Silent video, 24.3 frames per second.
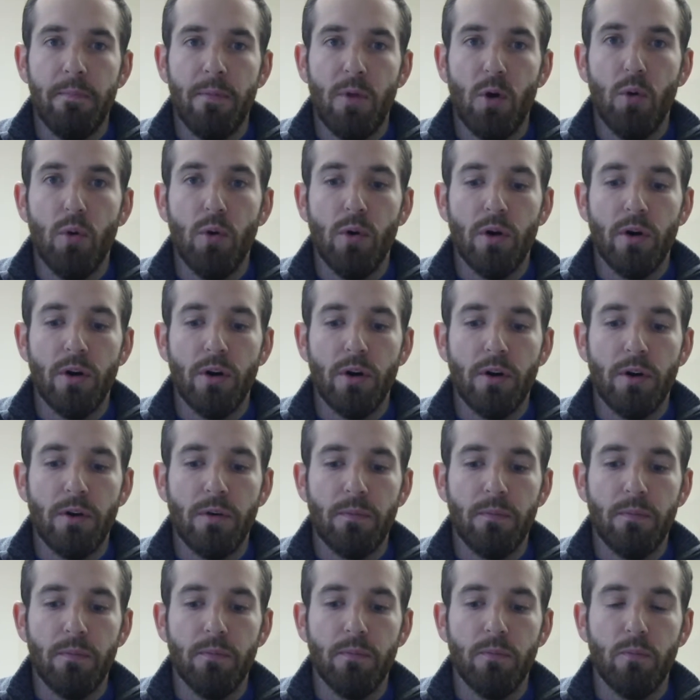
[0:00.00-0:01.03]

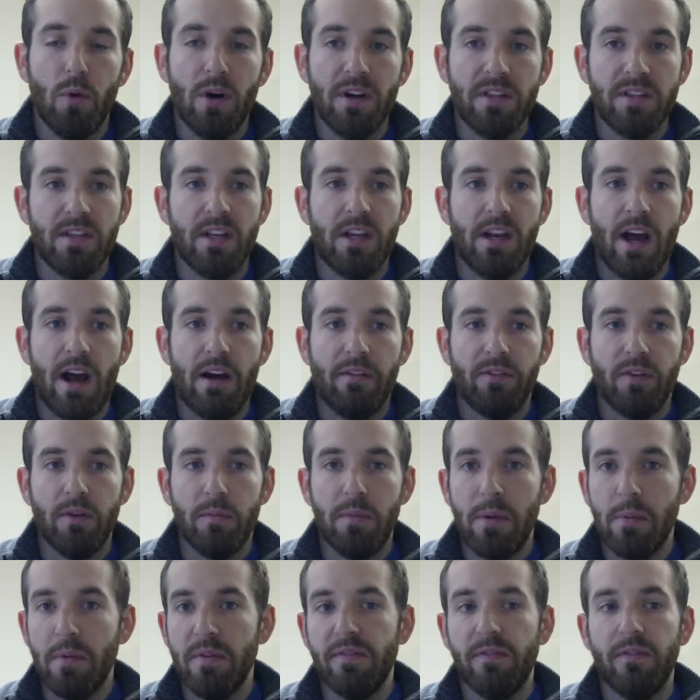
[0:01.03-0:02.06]
or ones that have to
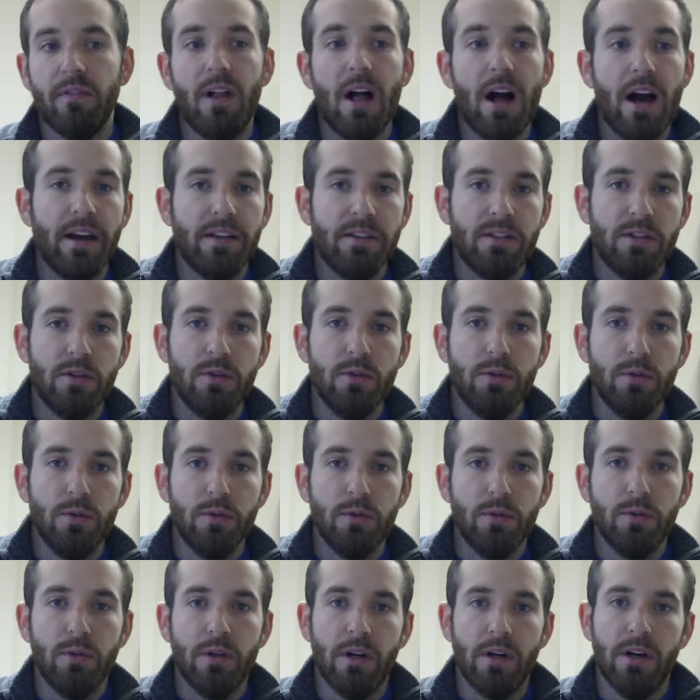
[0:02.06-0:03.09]
maybe fly
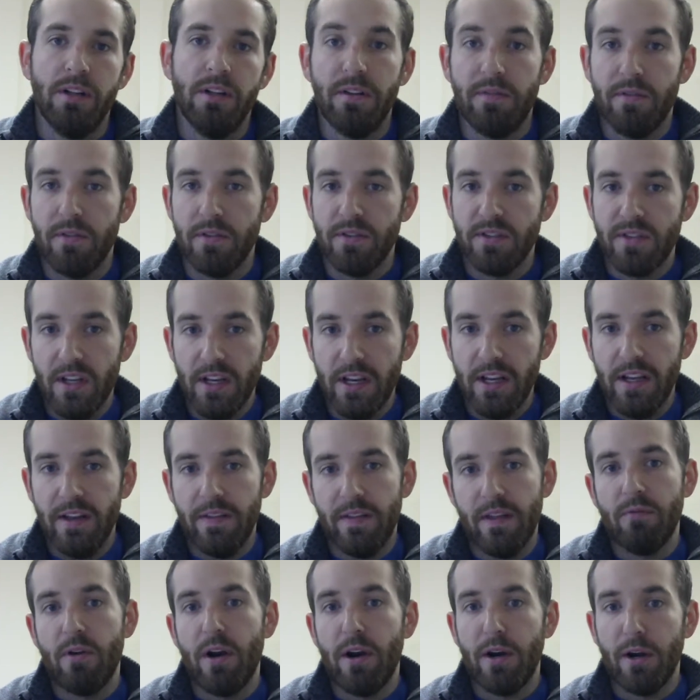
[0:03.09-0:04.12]
to a different city and
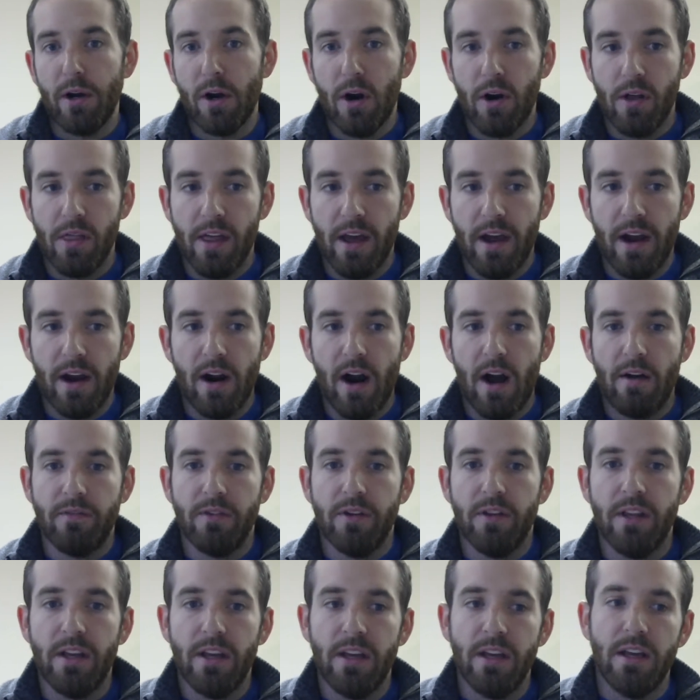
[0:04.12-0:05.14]
then rent a car there
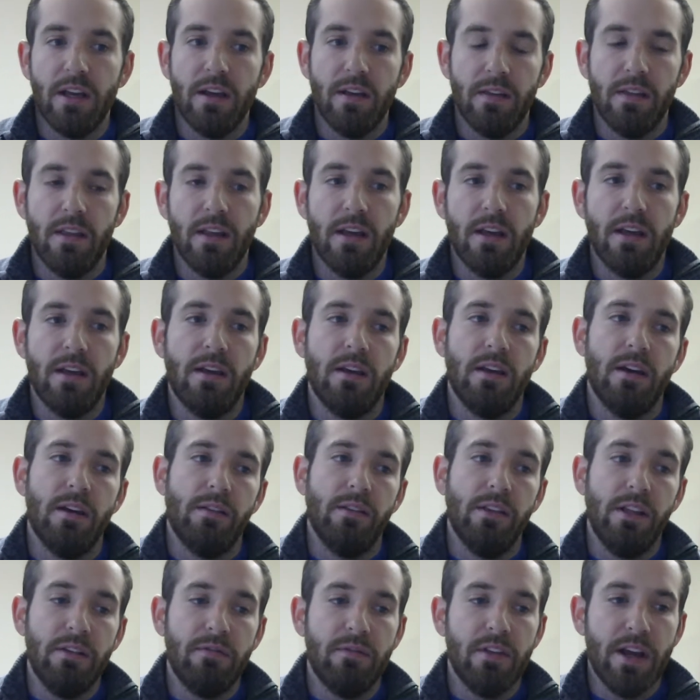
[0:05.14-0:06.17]
after they
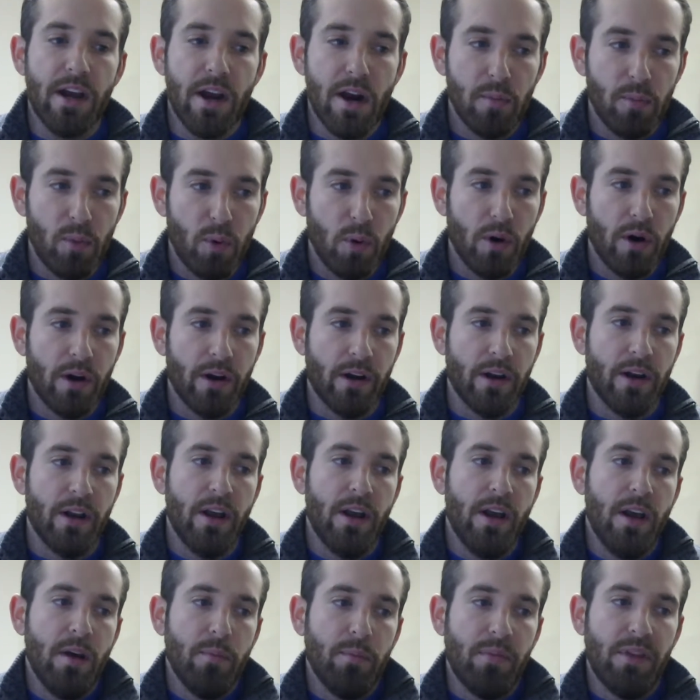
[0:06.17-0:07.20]
leave the airport.
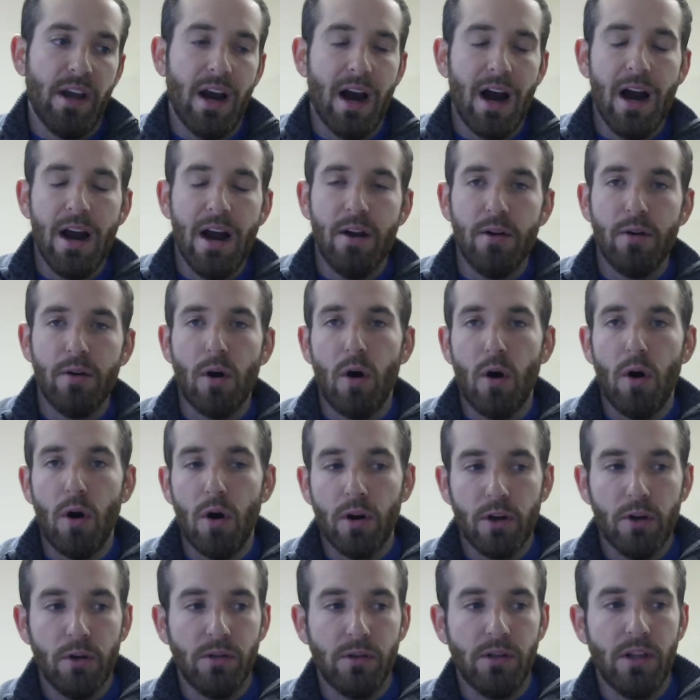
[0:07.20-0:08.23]
The hired
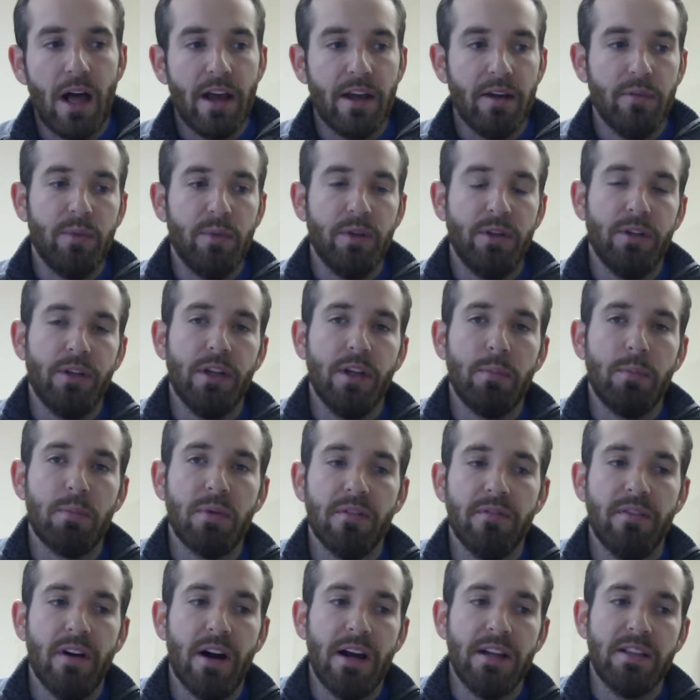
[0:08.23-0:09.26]
auto liability
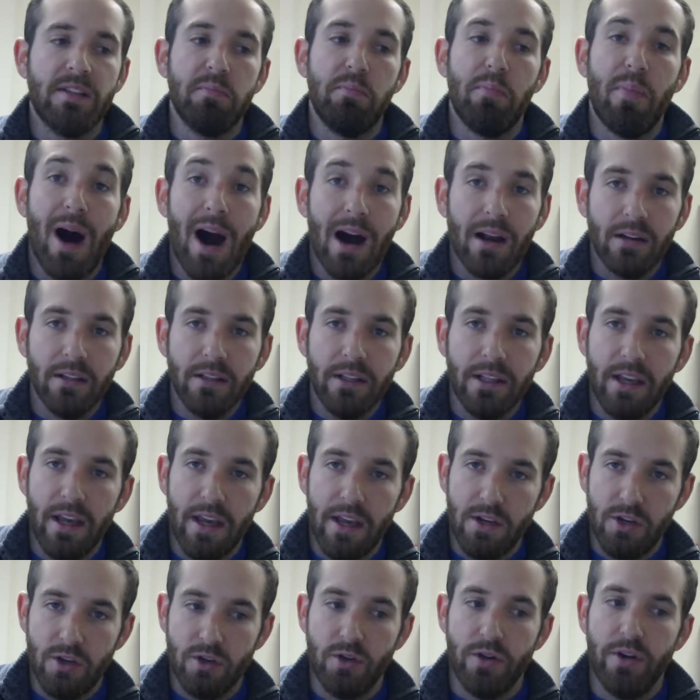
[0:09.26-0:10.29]
provides bodily
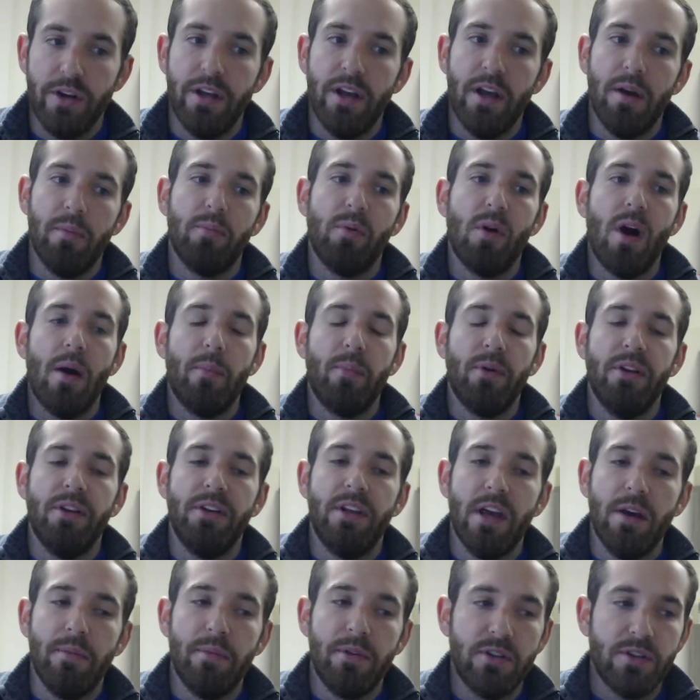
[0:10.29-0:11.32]
injury and property
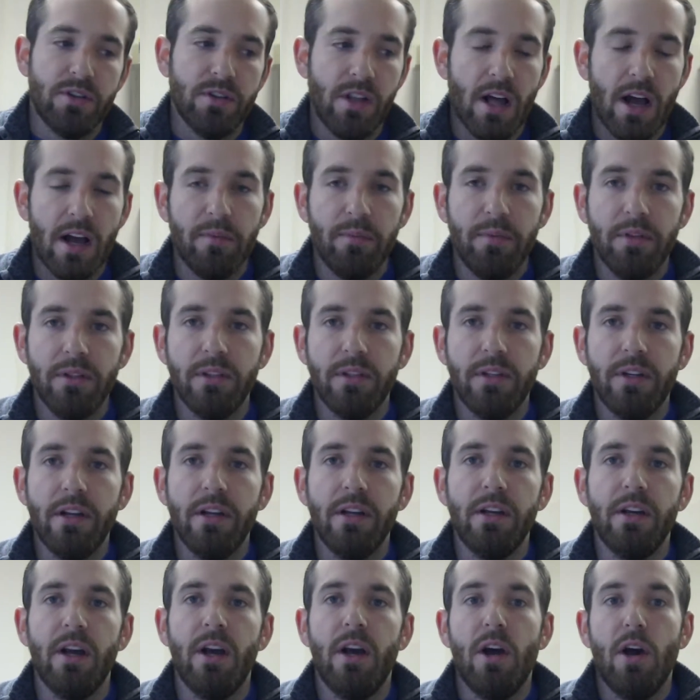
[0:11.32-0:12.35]
damage
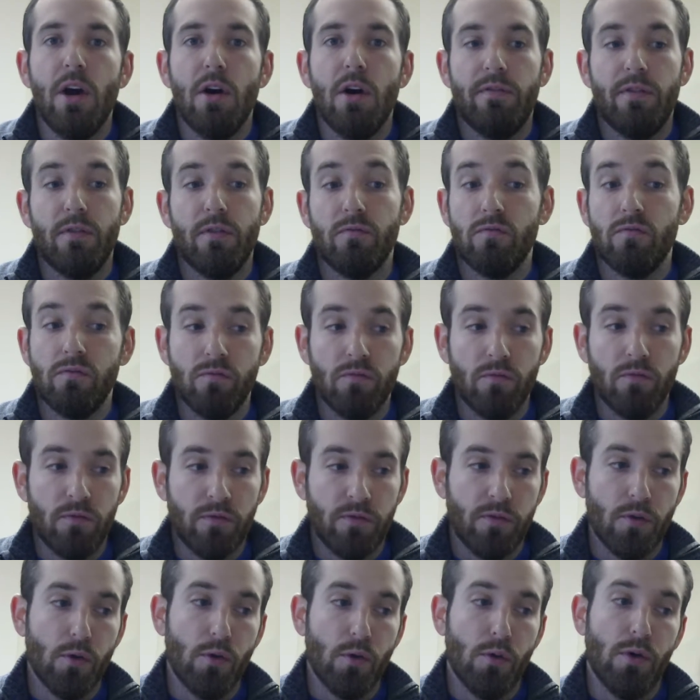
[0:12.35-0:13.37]
liability
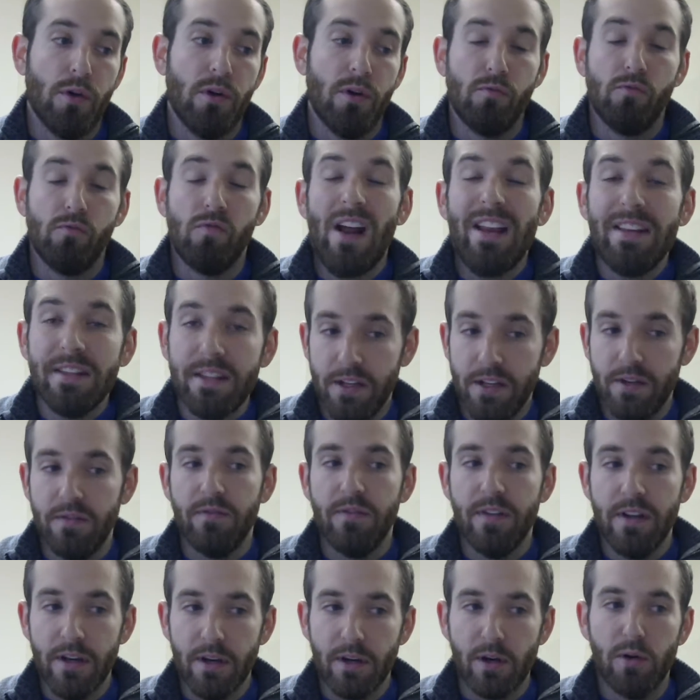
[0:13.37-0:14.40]
for rented
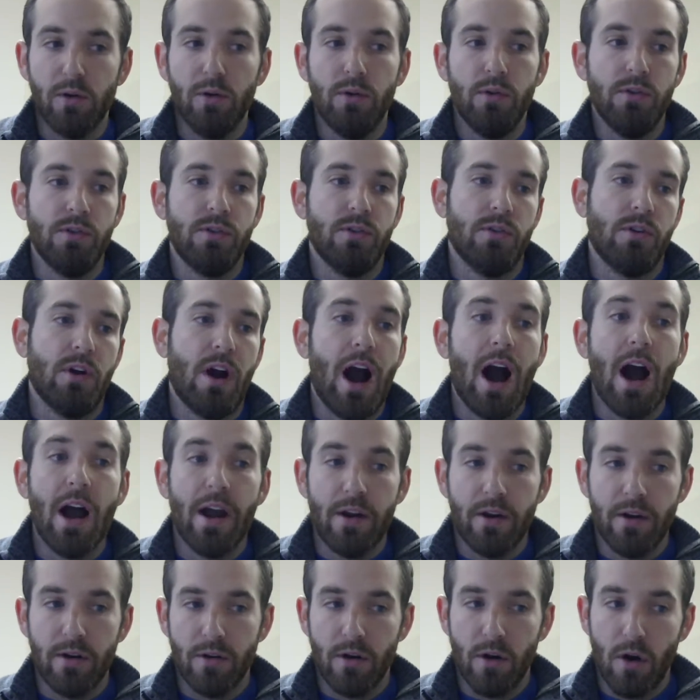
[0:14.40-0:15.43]
vehicles or
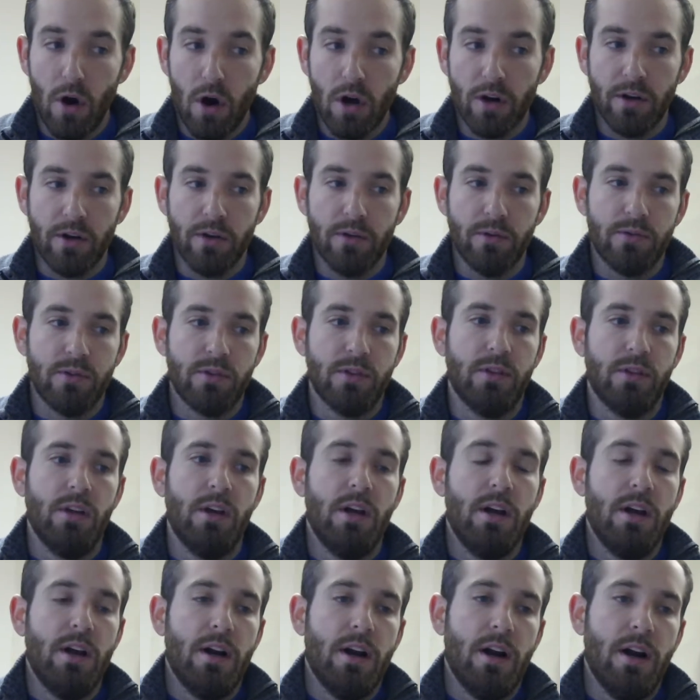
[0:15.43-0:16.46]
hired autos.
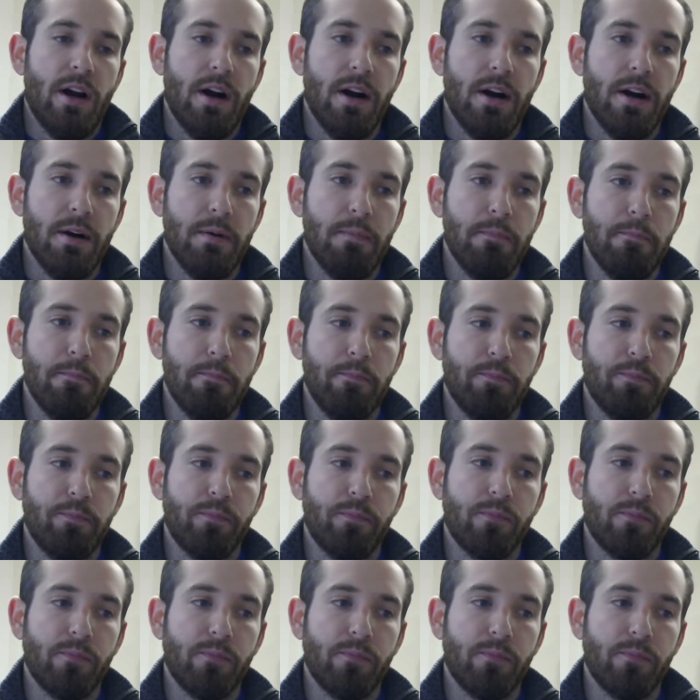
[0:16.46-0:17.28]
Um,